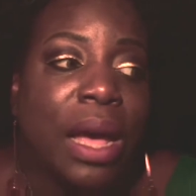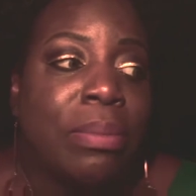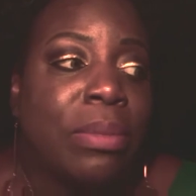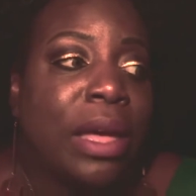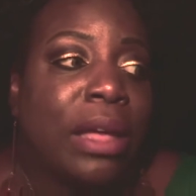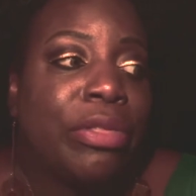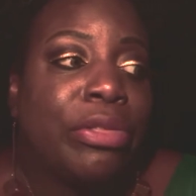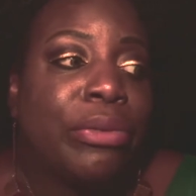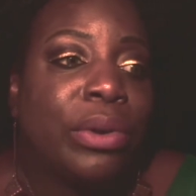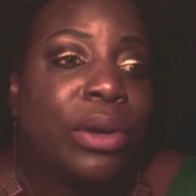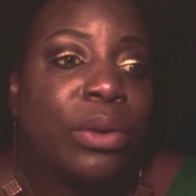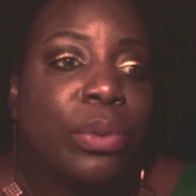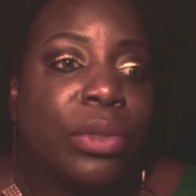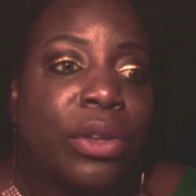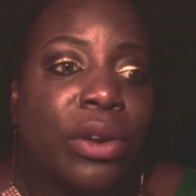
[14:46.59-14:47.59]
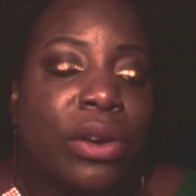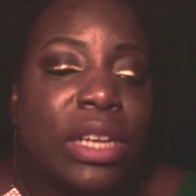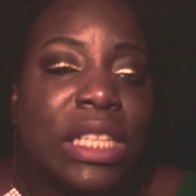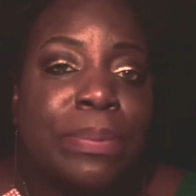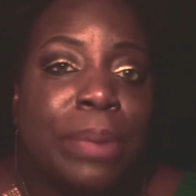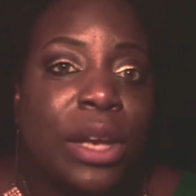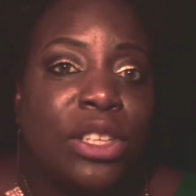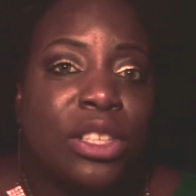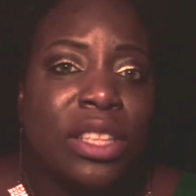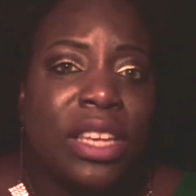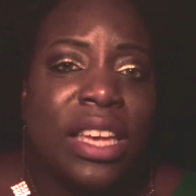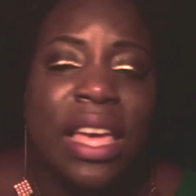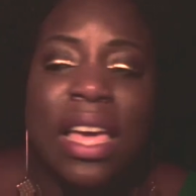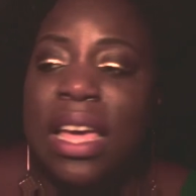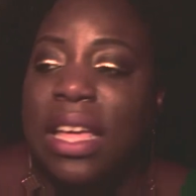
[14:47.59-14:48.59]
not thrilled with her,
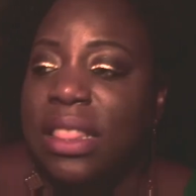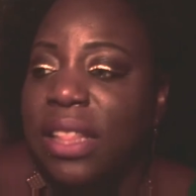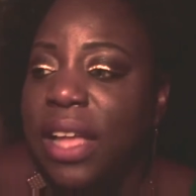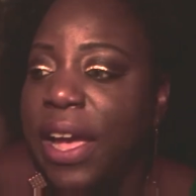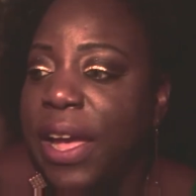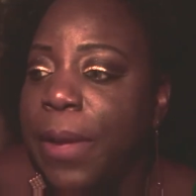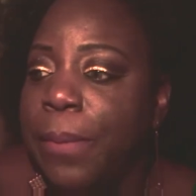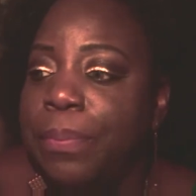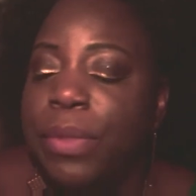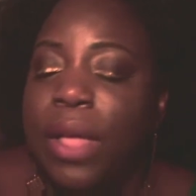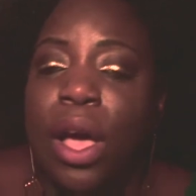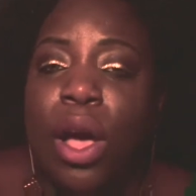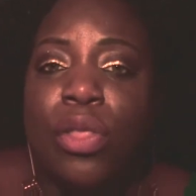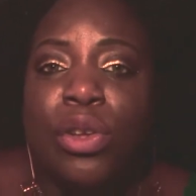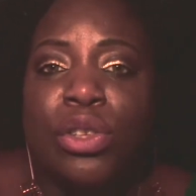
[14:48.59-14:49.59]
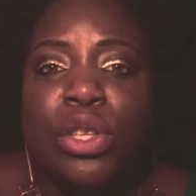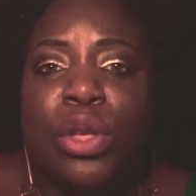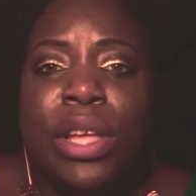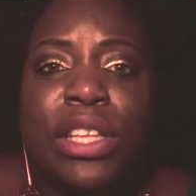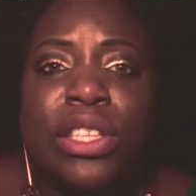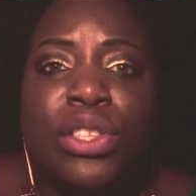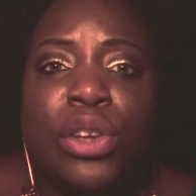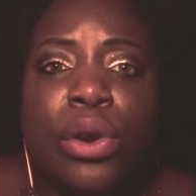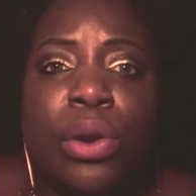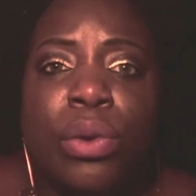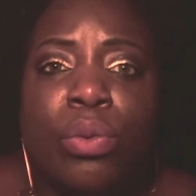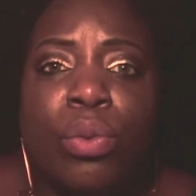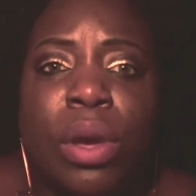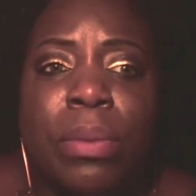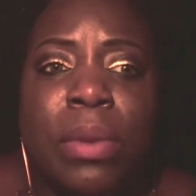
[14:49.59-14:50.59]
especially like there's only
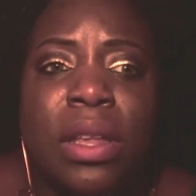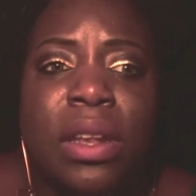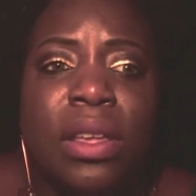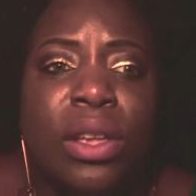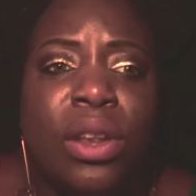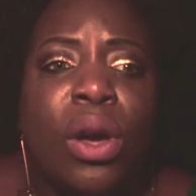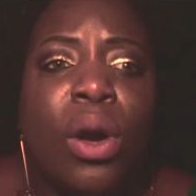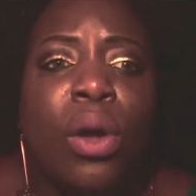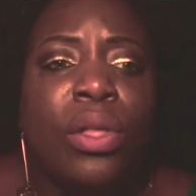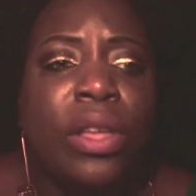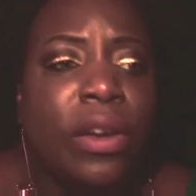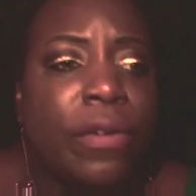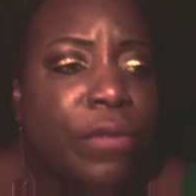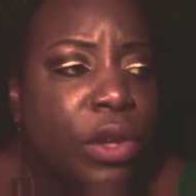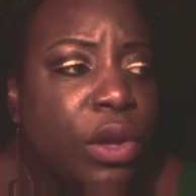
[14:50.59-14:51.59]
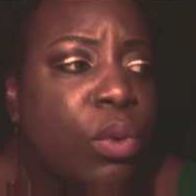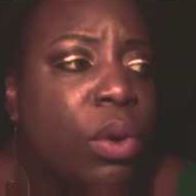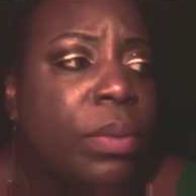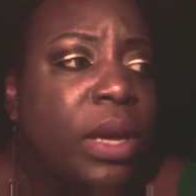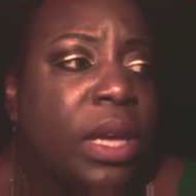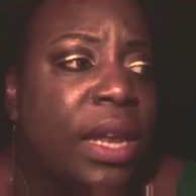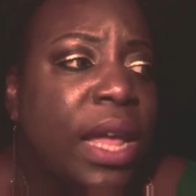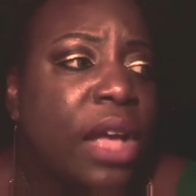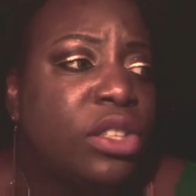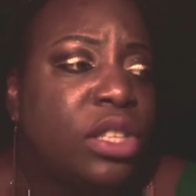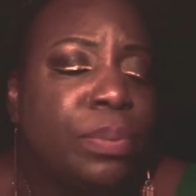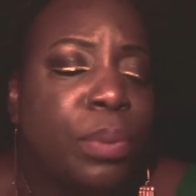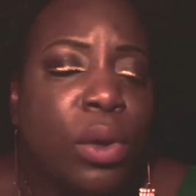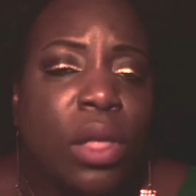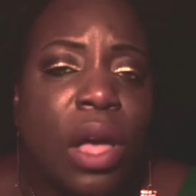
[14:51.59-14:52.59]
certain women, you know, only a few women can
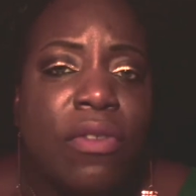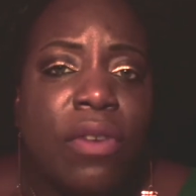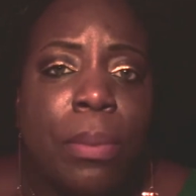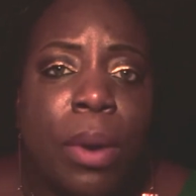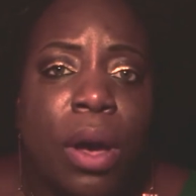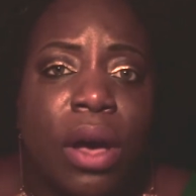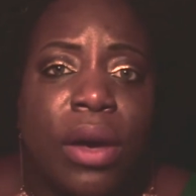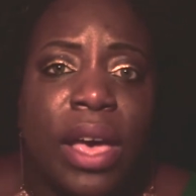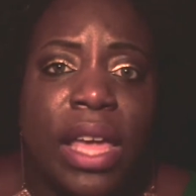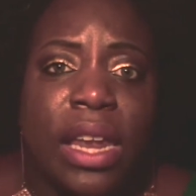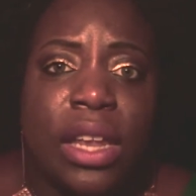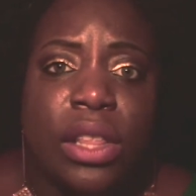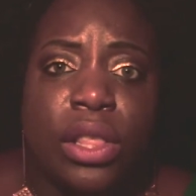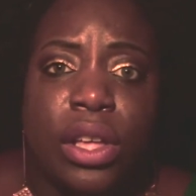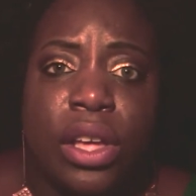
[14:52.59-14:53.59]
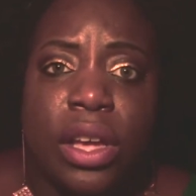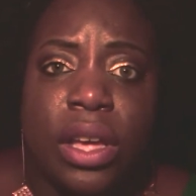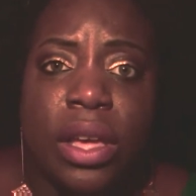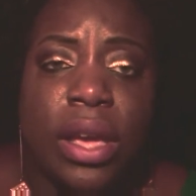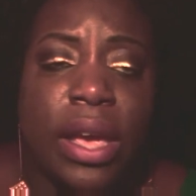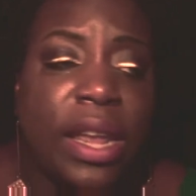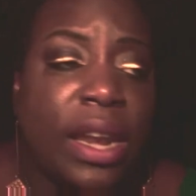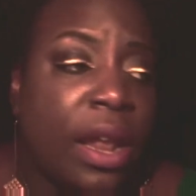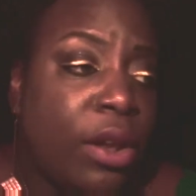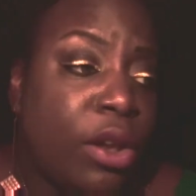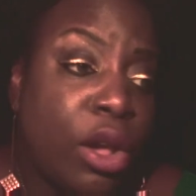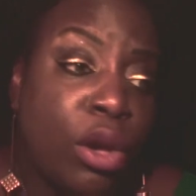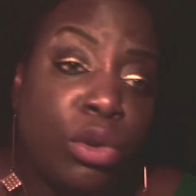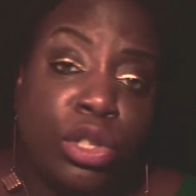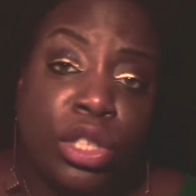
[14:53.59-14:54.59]
actually pull off a bald-headed look, and
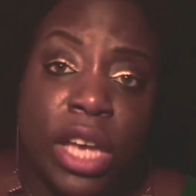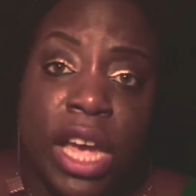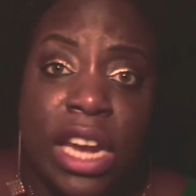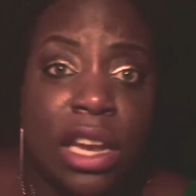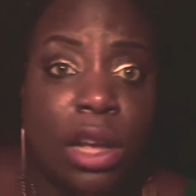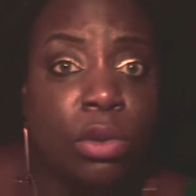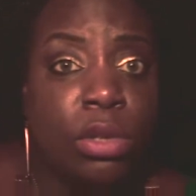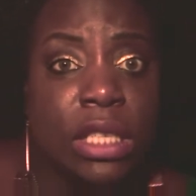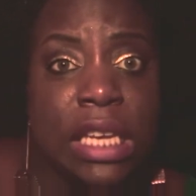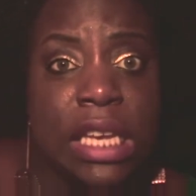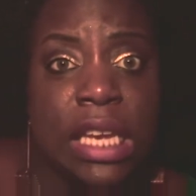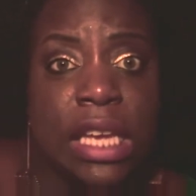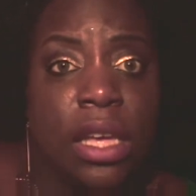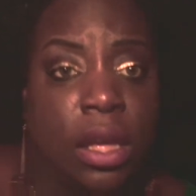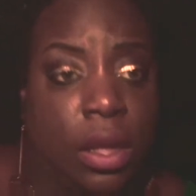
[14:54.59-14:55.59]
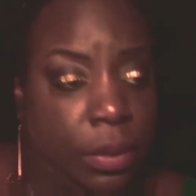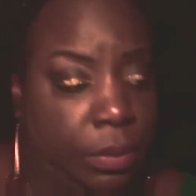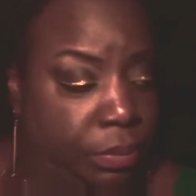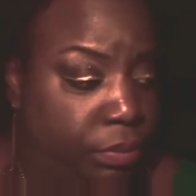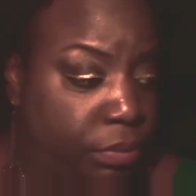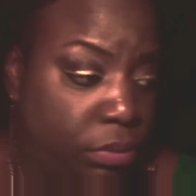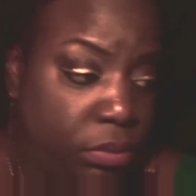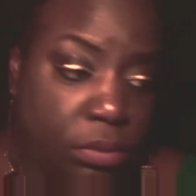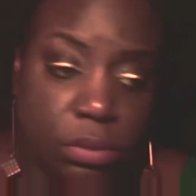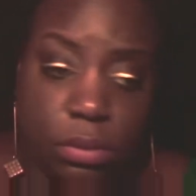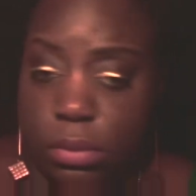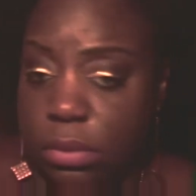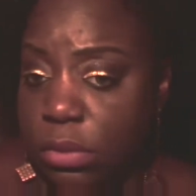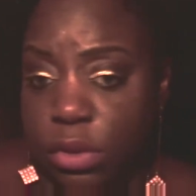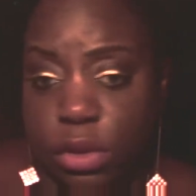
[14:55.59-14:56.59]
no shade, no tea
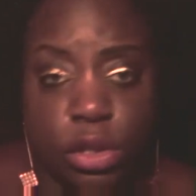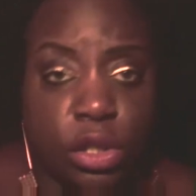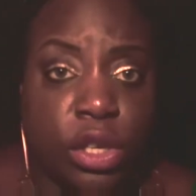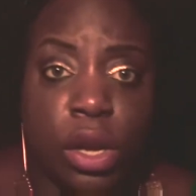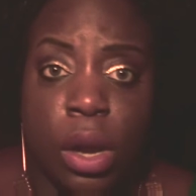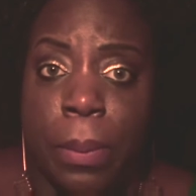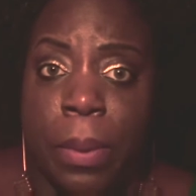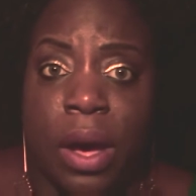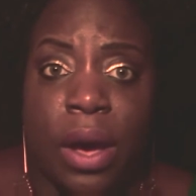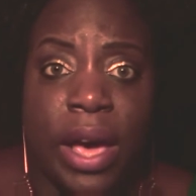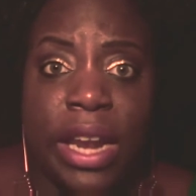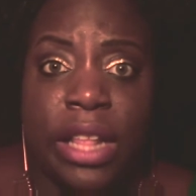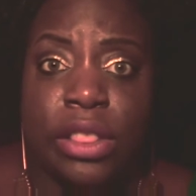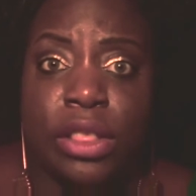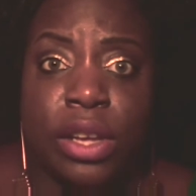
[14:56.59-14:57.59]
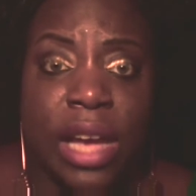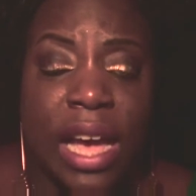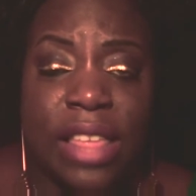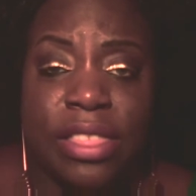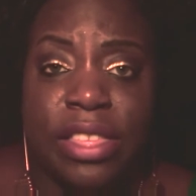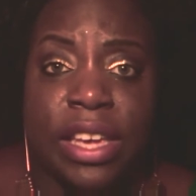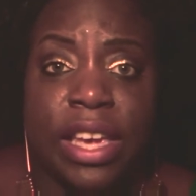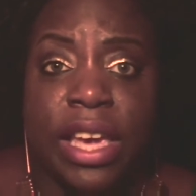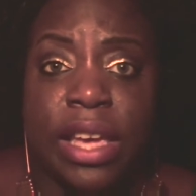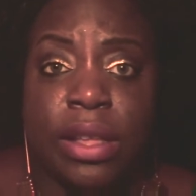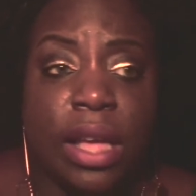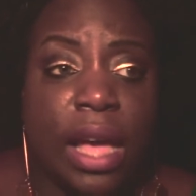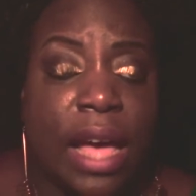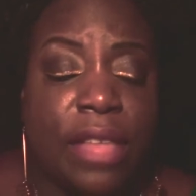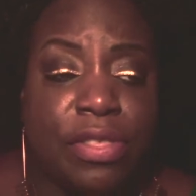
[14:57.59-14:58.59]
to your bald-headed look. I
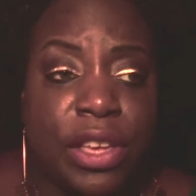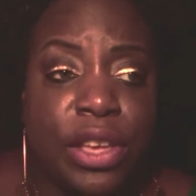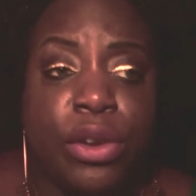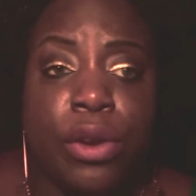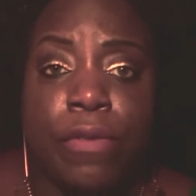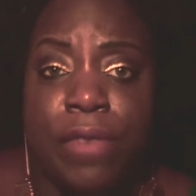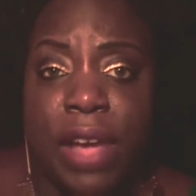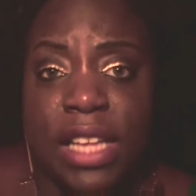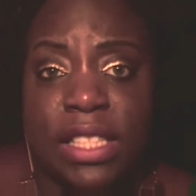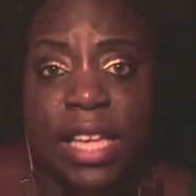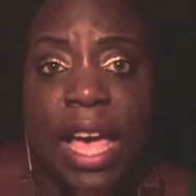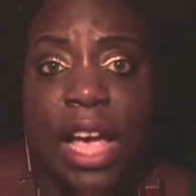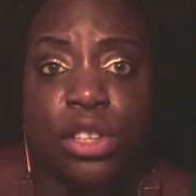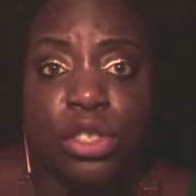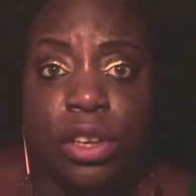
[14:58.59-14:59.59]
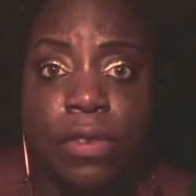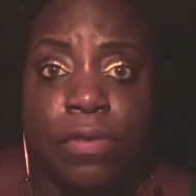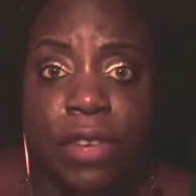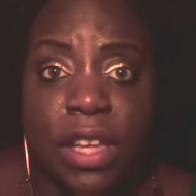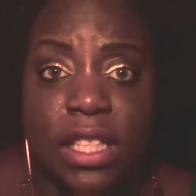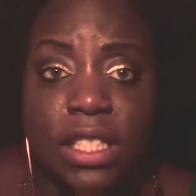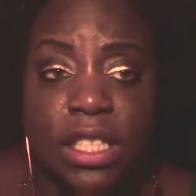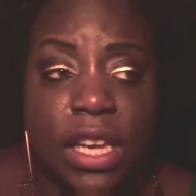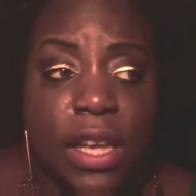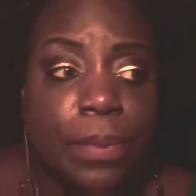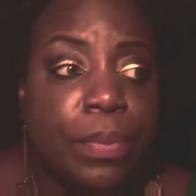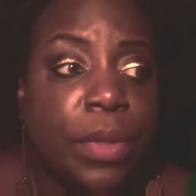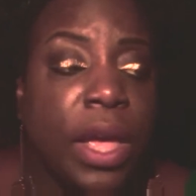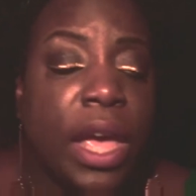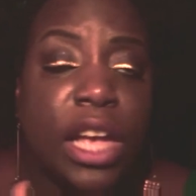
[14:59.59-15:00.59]
think your face actually fits it,
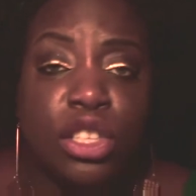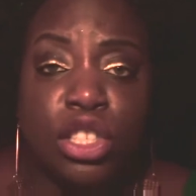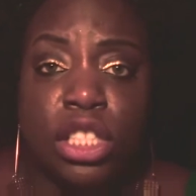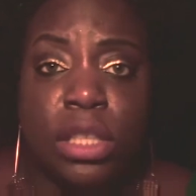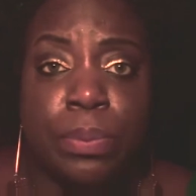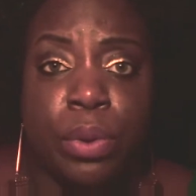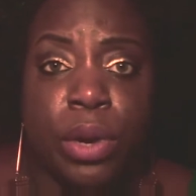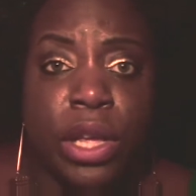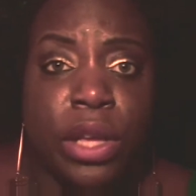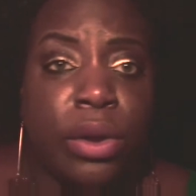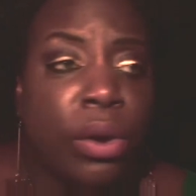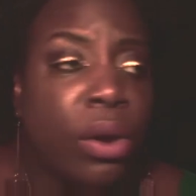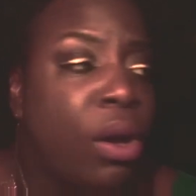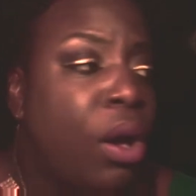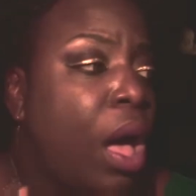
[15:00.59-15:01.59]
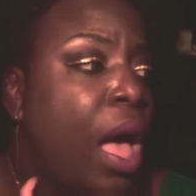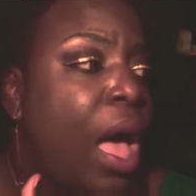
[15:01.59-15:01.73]
and she's a pretty girl.